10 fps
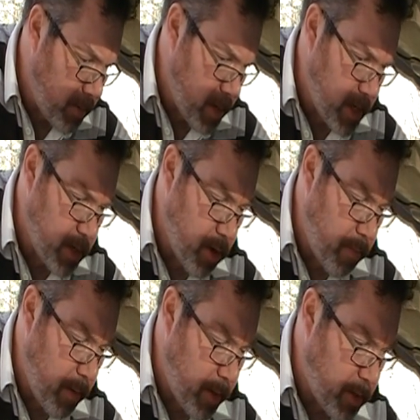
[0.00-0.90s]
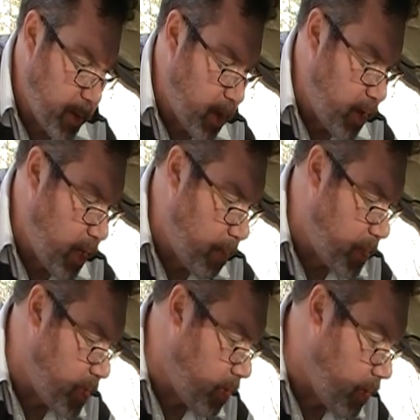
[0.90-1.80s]
make the show public so we can all help
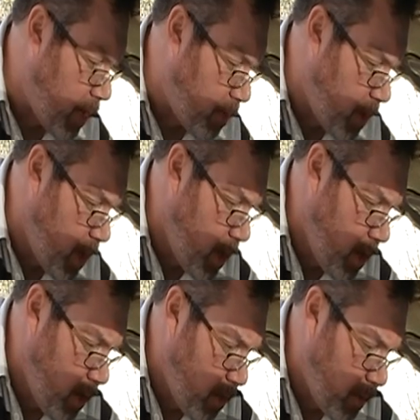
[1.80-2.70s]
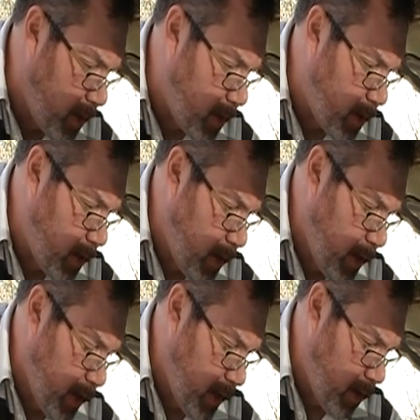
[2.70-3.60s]
each other out with,
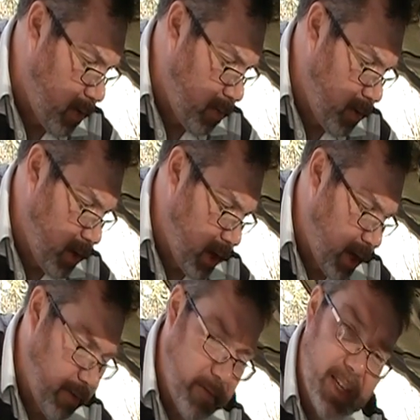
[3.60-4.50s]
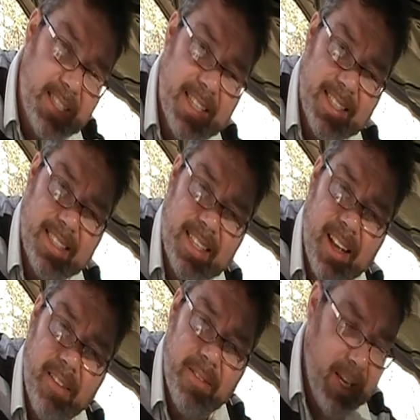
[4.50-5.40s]
how to fix this
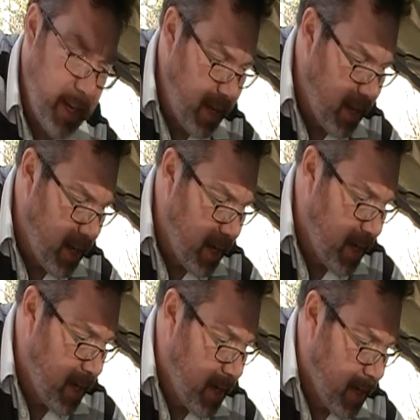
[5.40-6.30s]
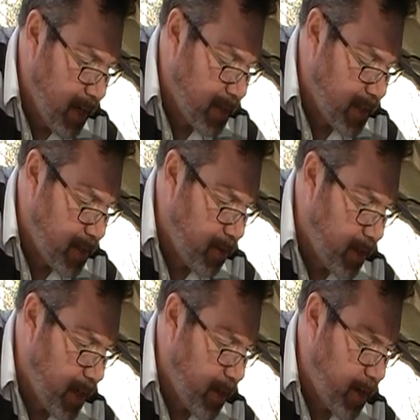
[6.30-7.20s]
stuff. Because they certainly
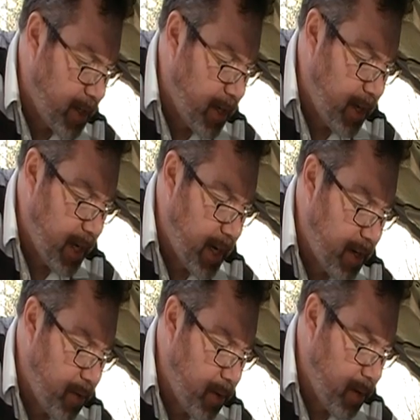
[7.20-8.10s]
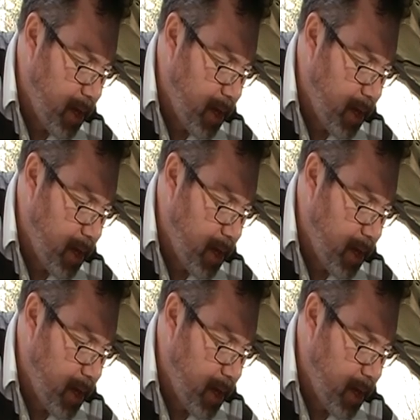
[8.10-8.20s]
ain't going to tell you how to do it,